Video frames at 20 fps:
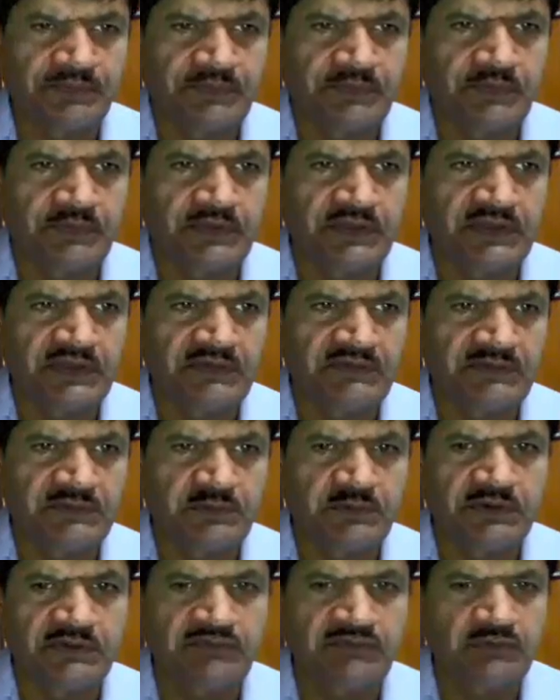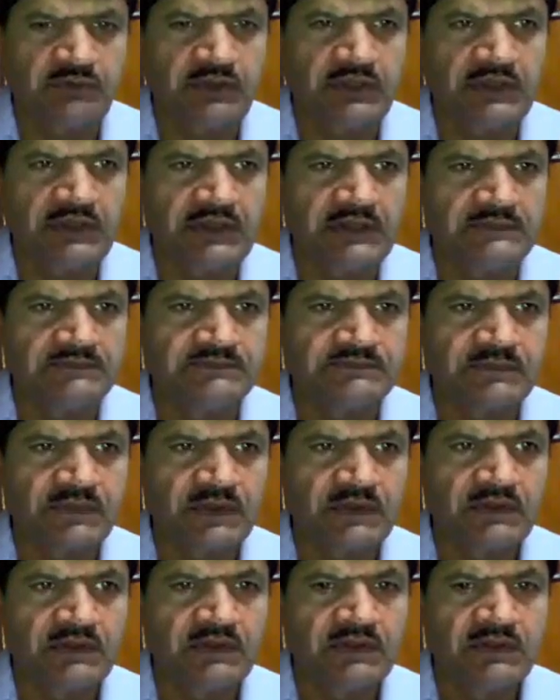Okay, 2D flow area.
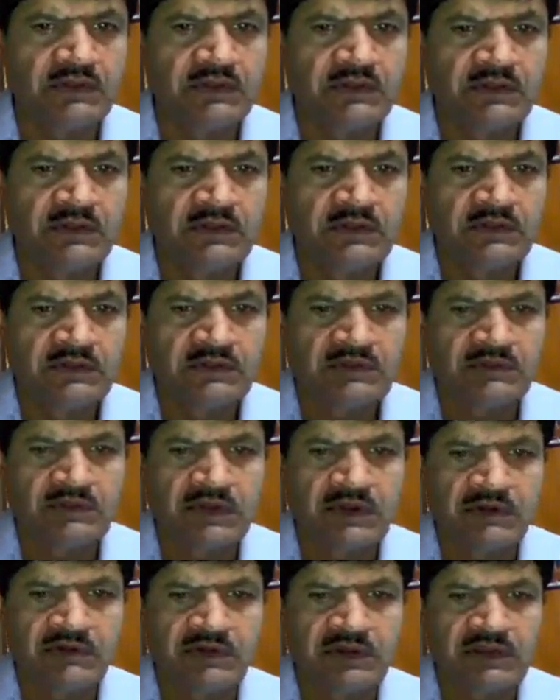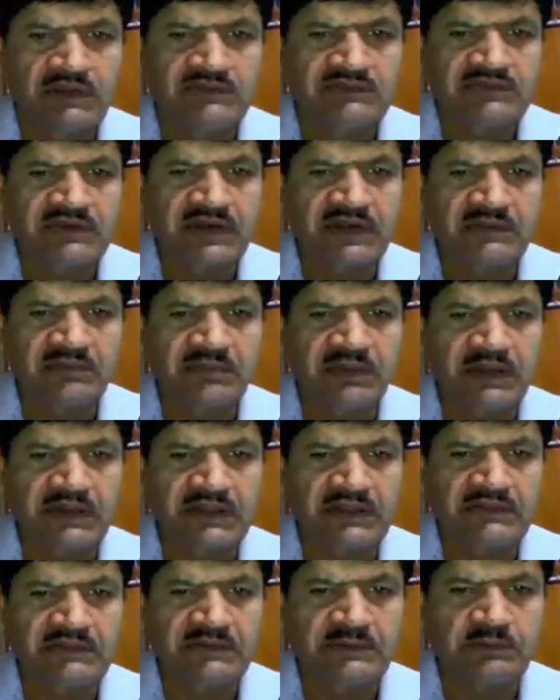Now I'll start
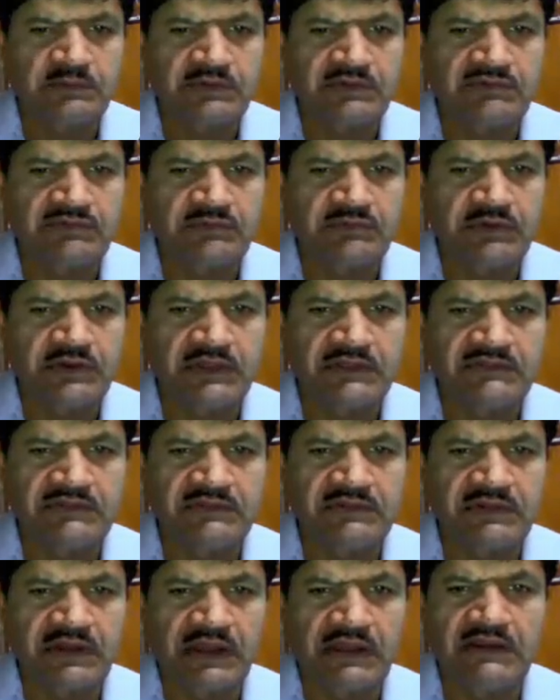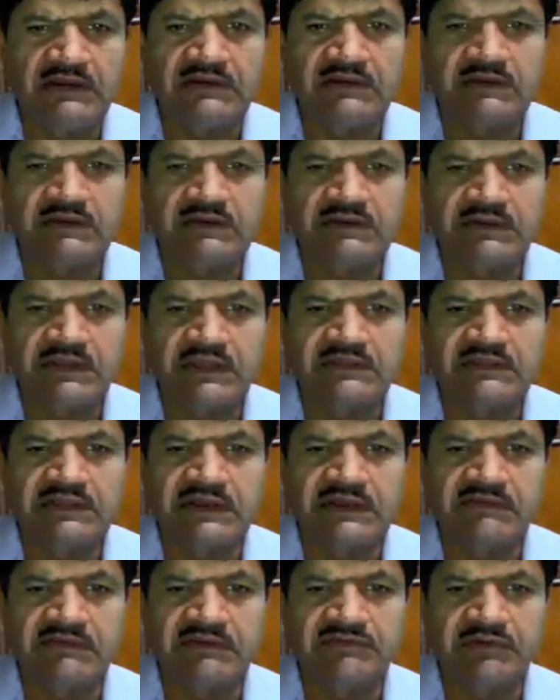marking the 2D flow area. I'll take the
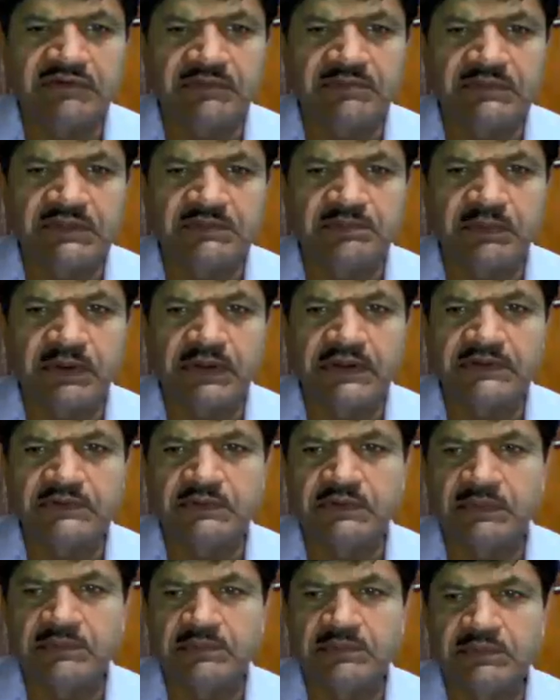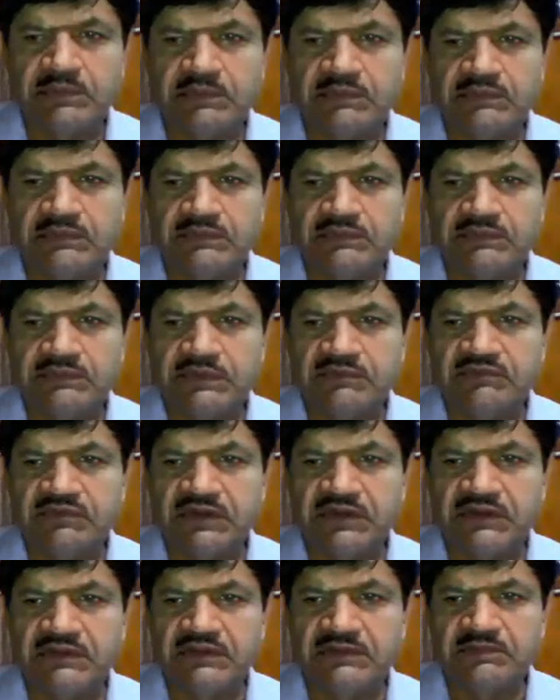river from this point to up to
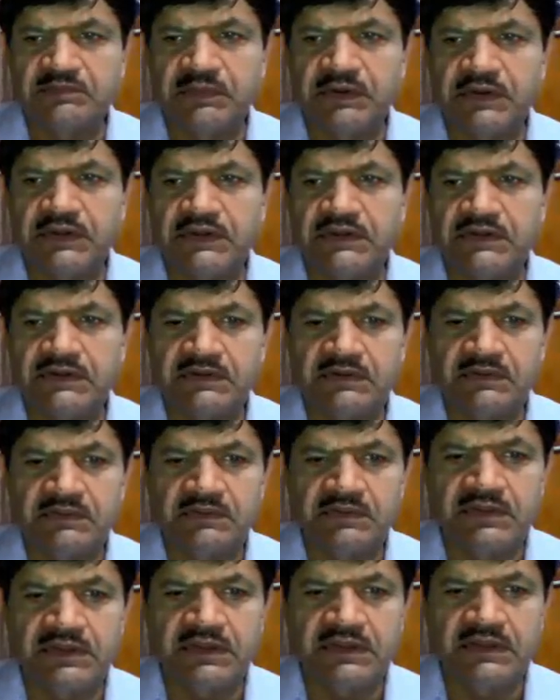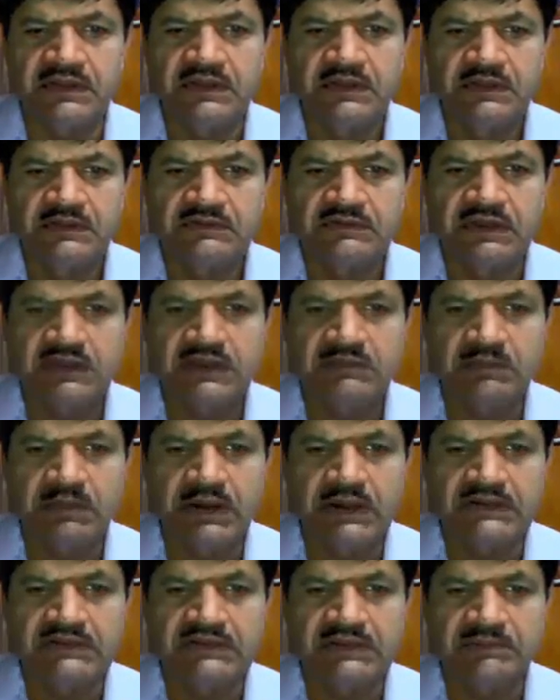somewhere this point. Okay, so I'll
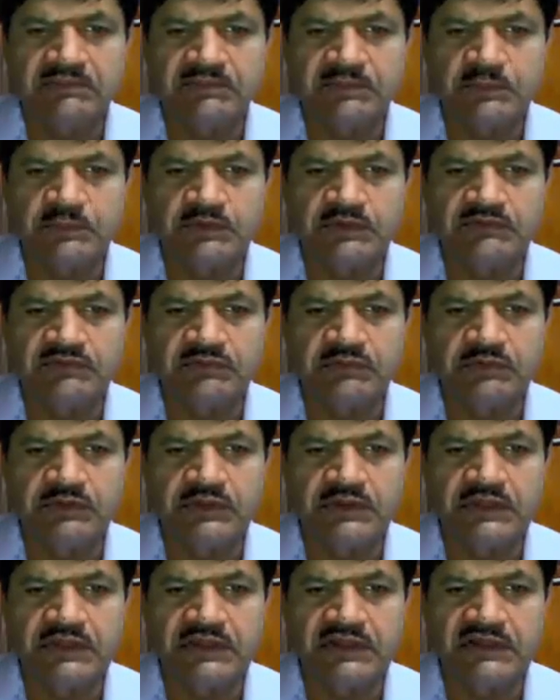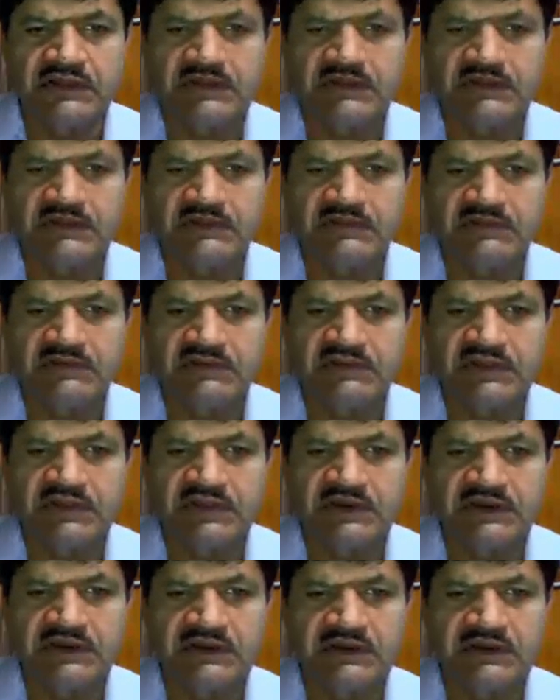mark the 2D flow area over there.